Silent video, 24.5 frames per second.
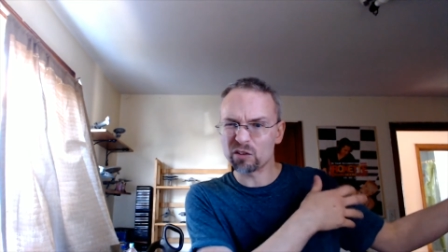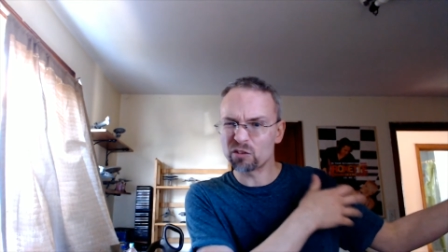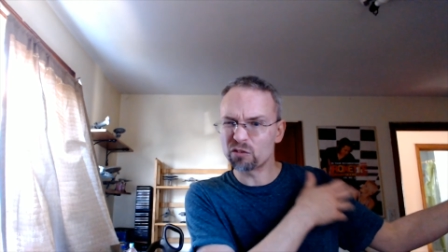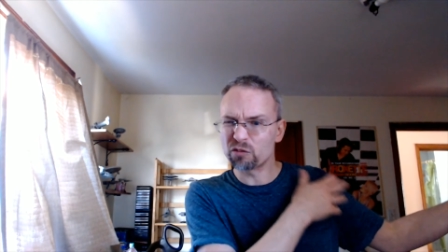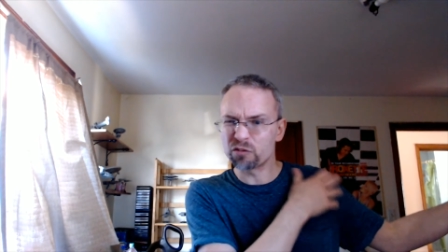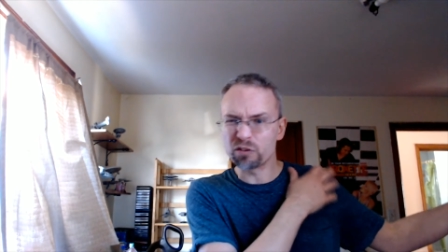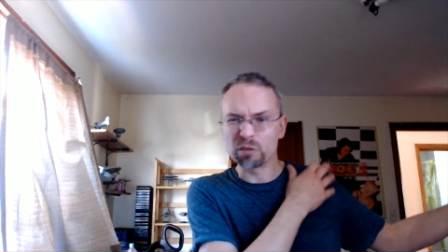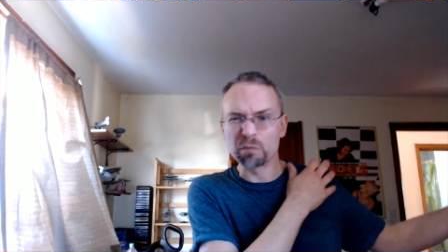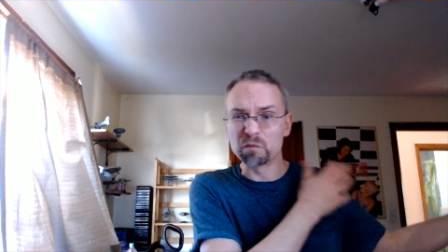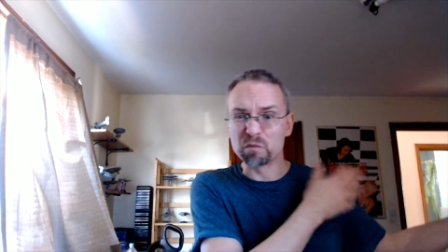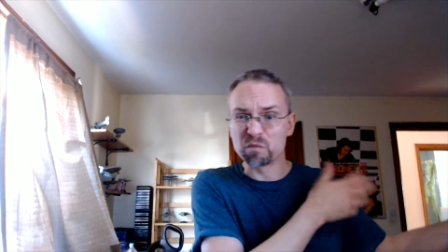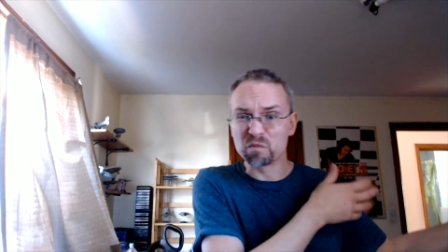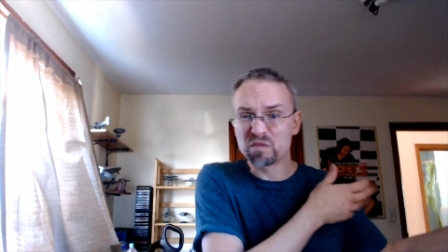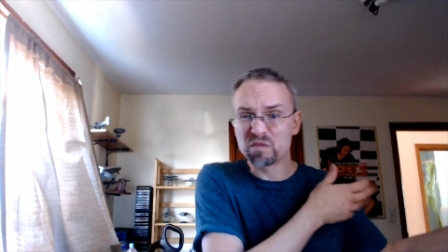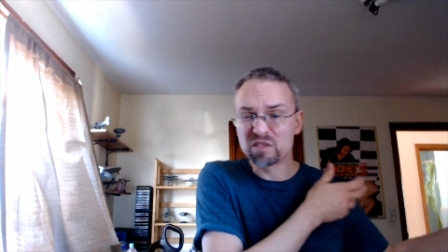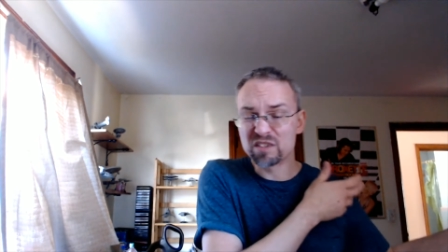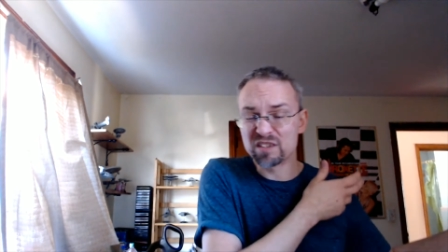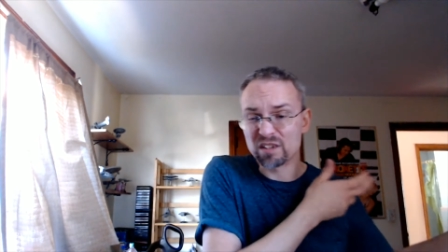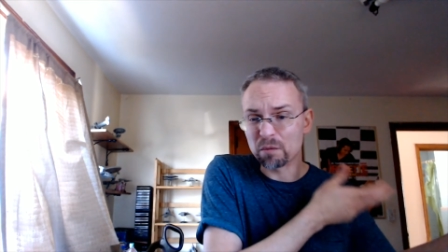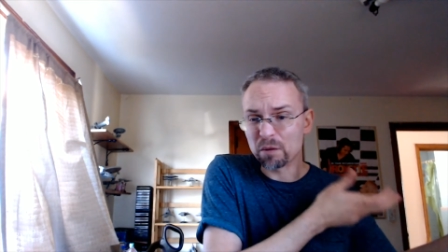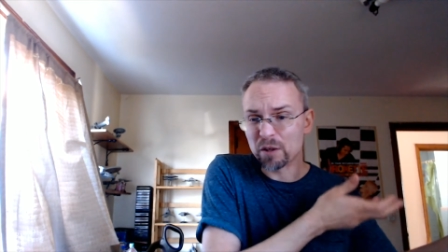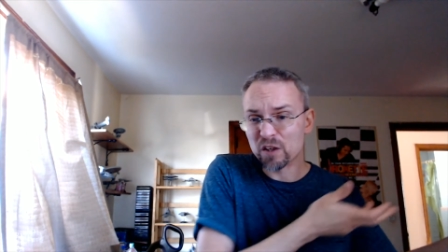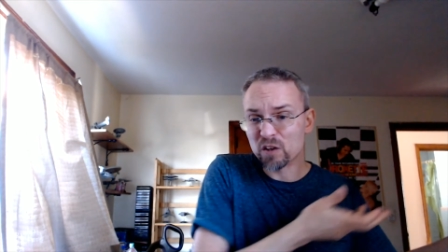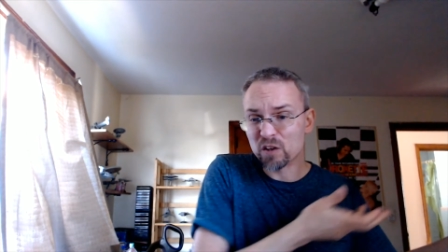from
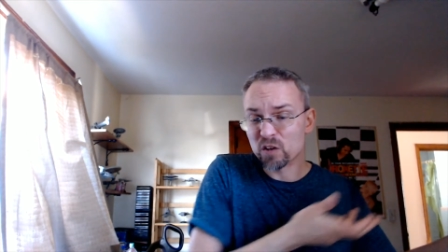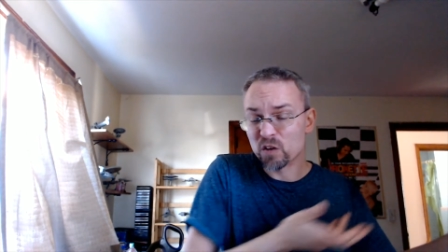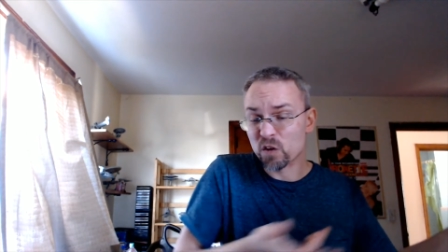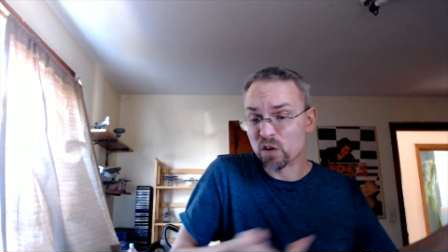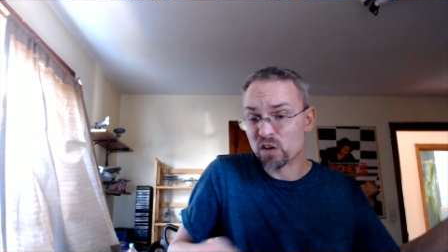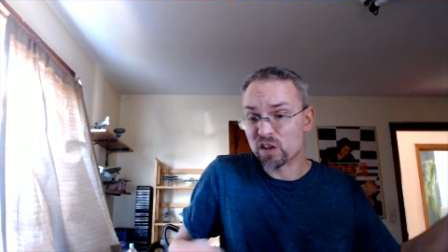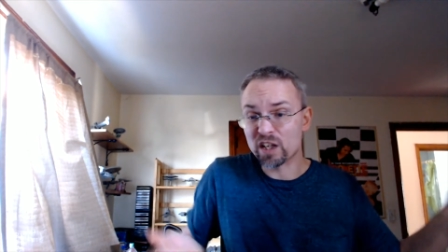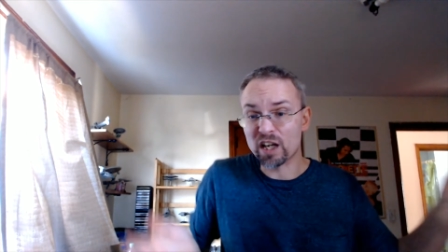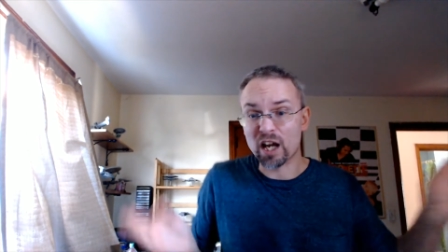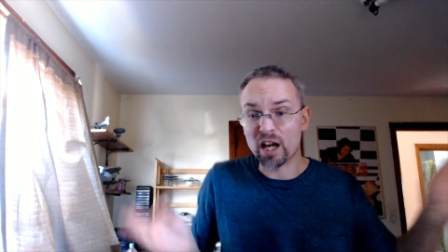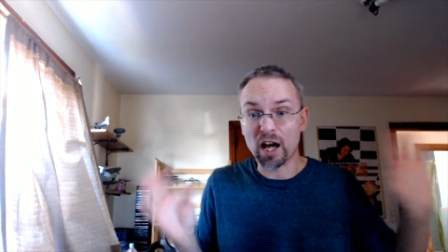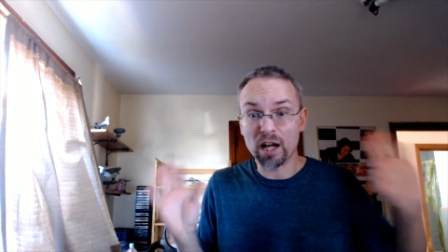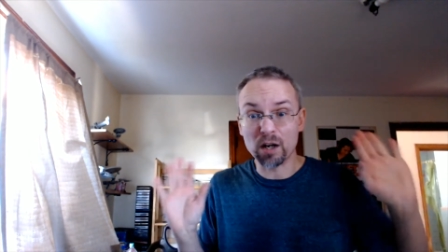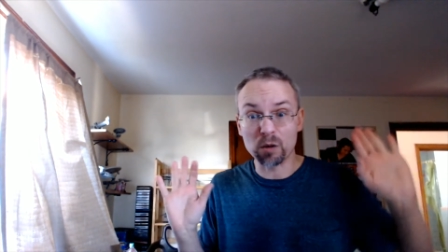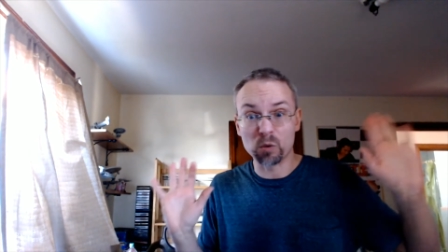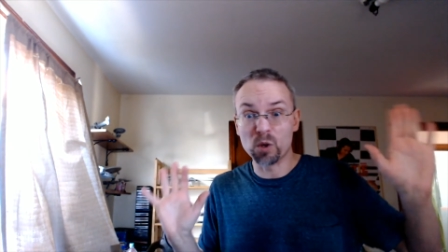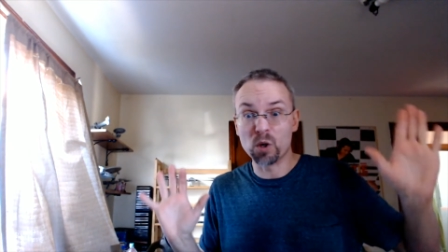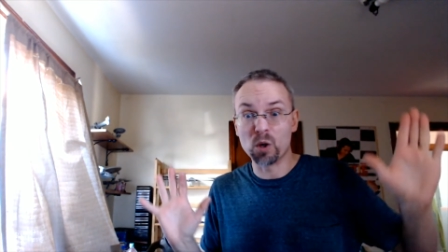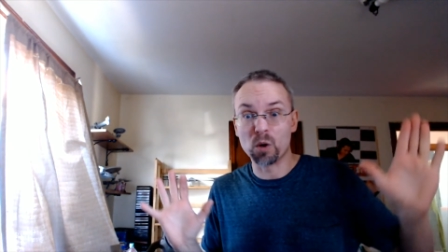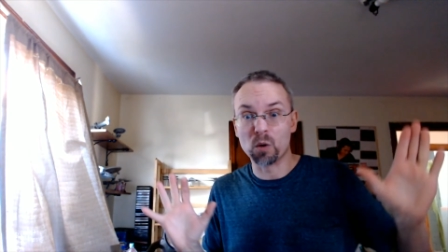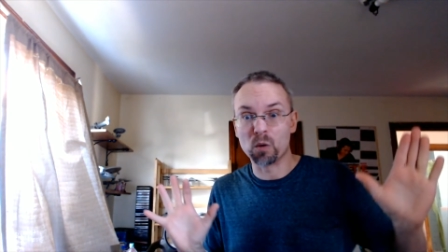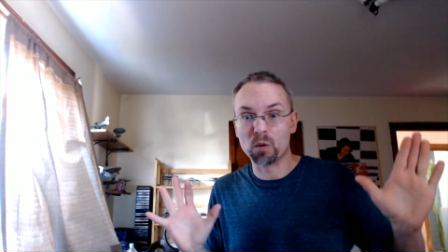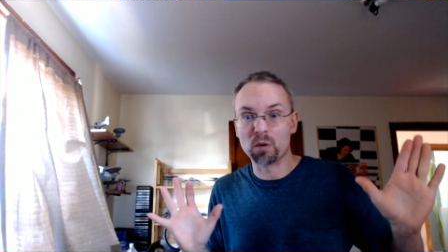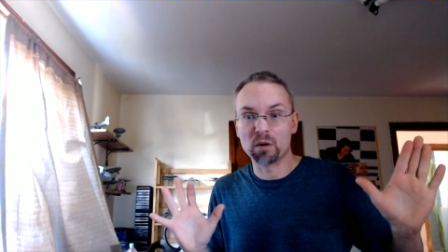some other thing. I don't
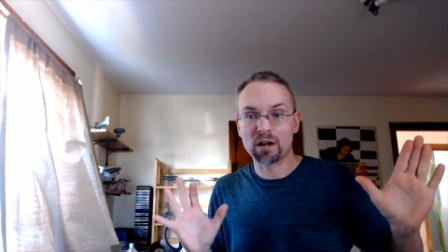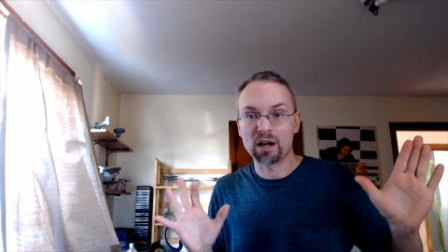know.